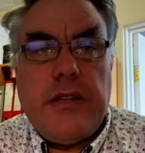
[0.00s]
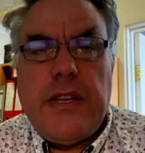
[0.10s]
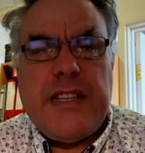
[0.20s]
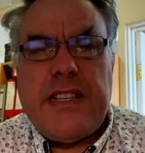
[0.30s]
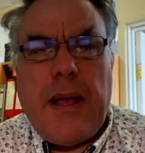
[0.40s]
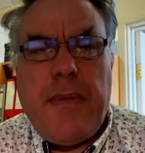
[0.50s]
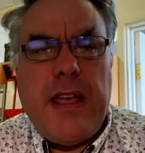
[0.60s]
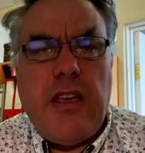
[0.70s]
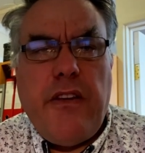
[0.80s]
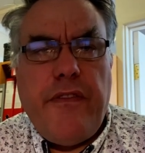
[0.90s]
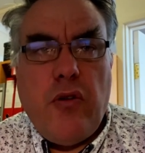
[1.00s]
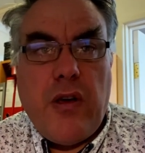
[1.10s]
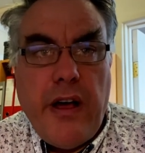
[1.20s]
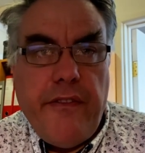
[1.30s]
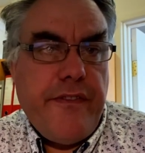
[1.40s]
Does that make you feel
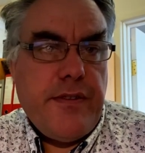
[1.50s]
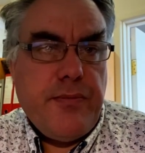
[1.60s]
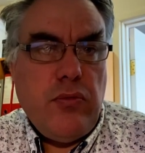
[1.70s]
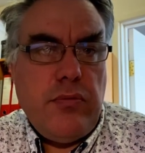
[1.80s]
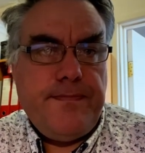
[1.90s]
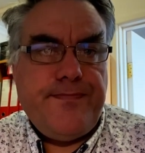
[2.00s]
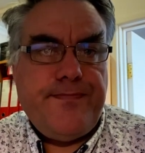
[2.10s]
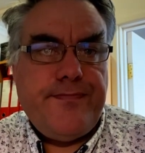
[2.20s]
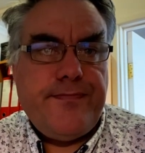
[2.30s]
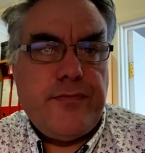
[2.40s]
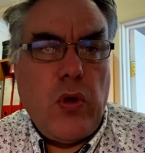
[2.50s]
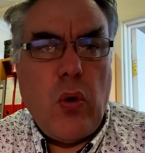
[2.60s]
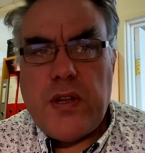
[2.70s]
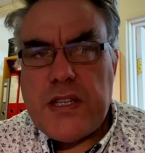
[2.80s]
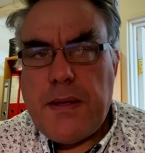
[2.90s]
comfortable, or
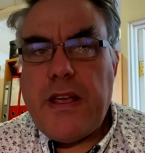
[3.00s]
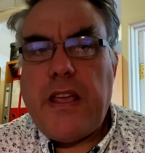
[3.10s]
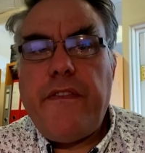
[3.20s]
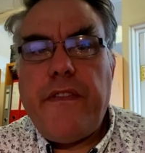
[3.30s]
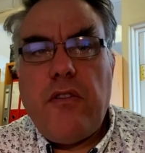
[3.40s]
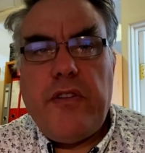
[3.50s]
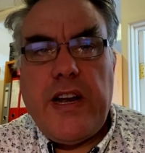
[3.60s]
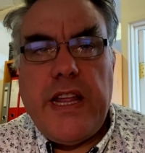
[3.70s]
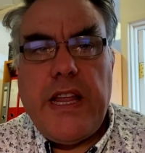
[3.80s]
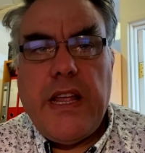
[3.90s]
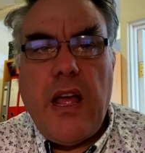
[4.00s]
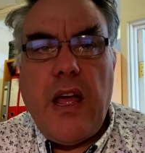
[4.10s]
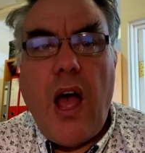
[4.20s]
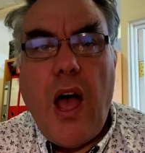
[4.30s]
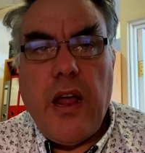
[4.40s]
does that make you feel really
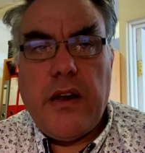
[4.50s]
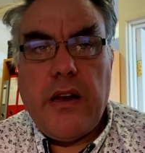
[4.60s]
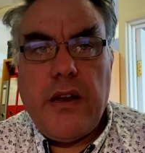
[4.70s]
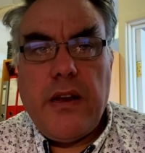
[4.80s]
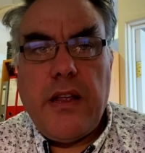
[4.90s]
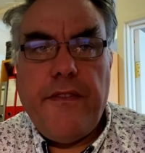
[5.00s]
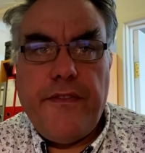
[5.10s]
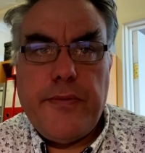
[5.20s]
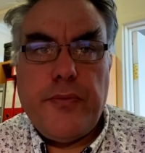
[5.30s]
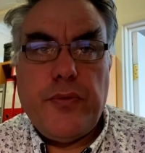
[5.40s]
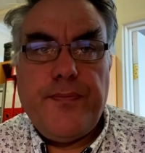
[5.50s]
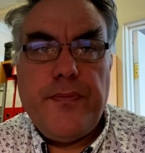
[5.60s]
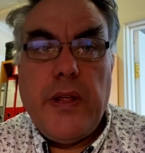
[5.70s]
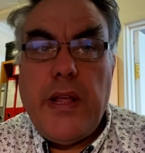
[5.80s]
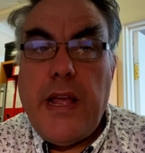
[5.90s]
uncomfortable?
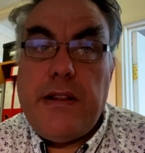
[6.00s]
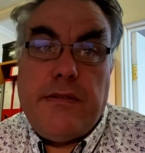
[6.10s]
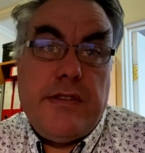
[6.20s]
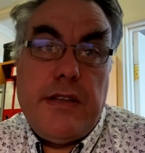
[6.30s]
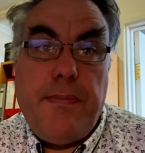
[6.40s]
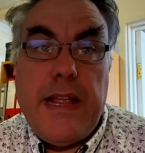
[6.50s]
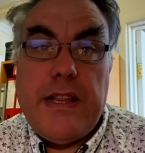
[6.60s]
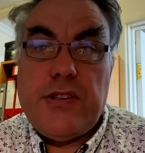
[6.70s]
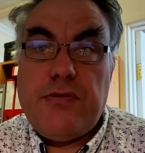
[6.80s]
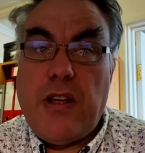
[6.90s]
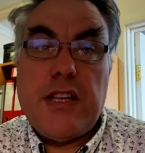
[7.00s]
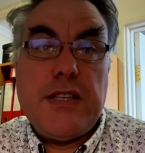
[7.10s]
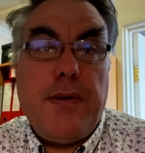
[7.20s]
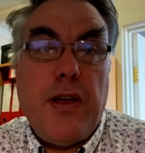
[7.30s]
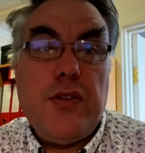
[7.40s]
It depends, I
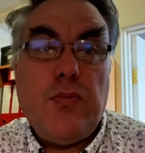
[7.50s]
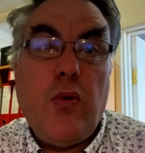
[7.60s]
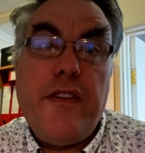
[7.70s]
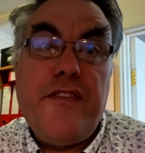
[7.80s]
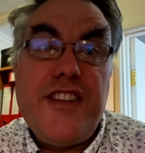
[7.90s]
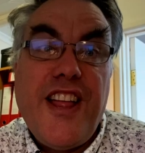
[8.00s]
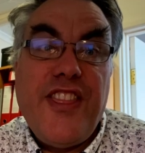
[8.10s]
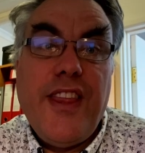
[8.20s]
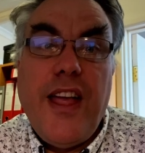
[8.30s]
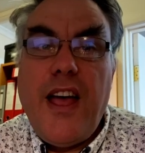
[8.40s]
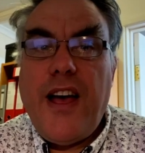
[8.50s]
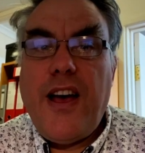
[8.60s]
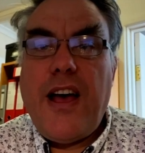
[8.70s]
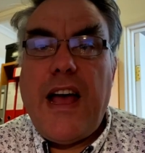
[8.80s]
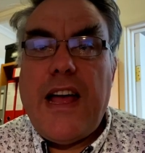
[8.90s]
suppose, what you've done
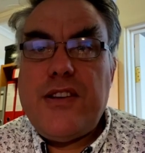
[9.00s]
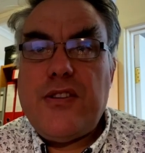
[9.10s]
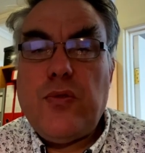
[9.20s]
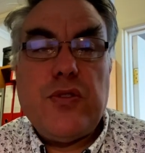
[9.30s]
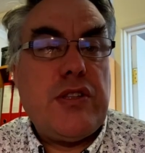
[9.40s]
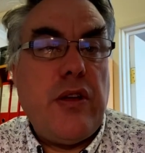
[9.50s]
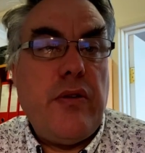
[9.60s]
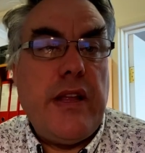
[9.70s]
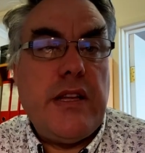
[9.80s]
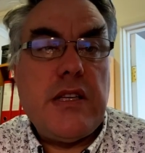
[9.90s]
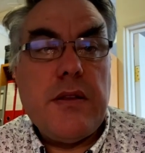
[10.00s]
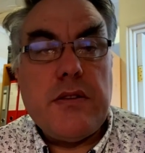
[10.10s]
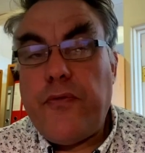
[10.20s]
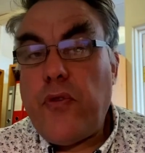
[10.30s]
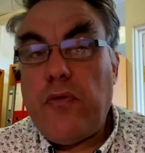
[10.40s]
and also in terms
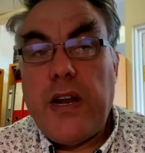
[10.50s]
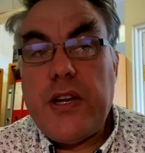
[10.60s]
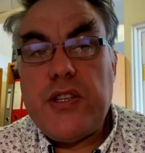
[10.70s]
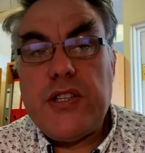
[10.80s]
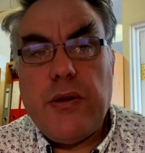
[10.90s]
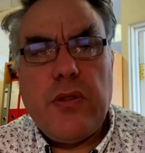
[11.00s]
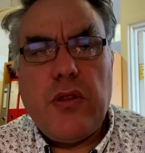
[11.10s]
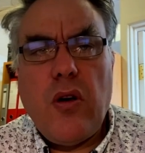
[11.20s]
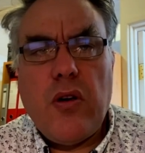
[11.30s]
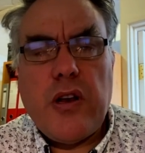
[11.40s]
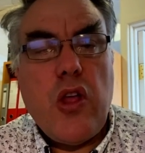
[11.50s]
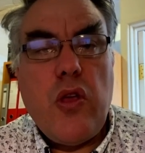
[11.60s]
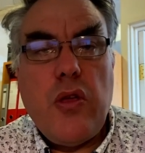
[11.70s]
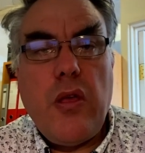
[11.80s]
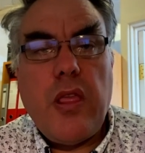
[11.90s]
of your relationship with God and who
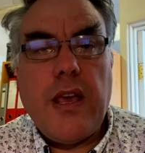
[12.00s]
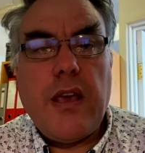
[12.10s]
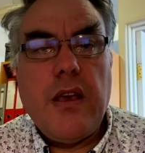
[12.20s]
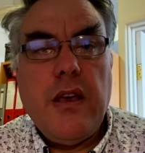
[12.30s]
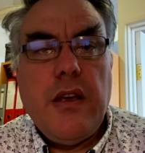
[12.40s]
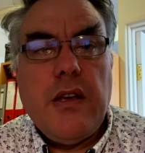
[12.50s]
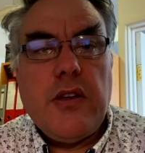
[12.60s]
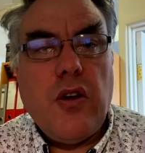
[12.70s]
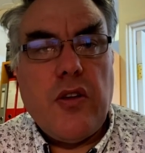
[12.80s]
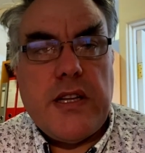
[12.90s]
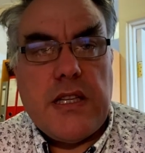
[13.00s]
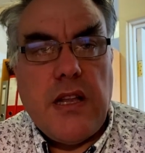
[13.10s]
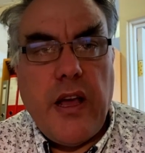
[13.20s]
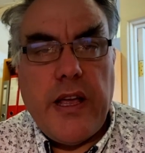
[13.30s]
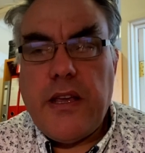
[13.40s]
you think God is
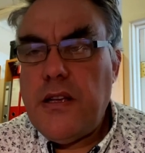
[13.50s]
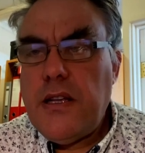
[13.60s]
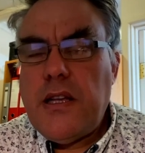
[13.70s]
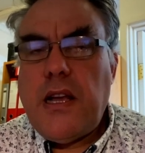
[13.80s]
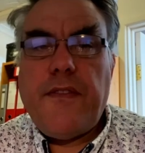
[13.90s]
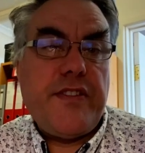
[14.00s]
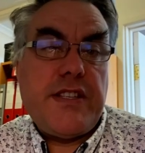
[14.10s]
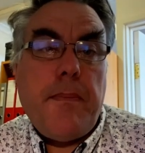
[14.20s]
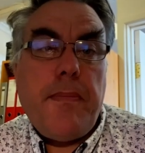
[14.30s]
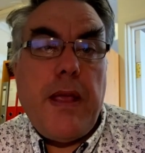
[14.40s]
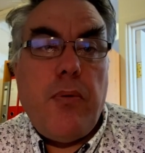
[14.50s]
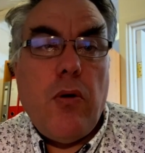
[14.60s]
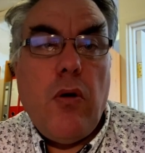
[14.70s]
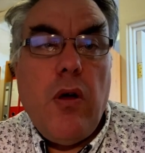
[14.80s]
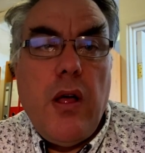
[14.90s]
like. For some
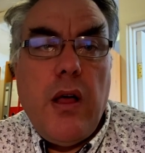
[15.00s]
people,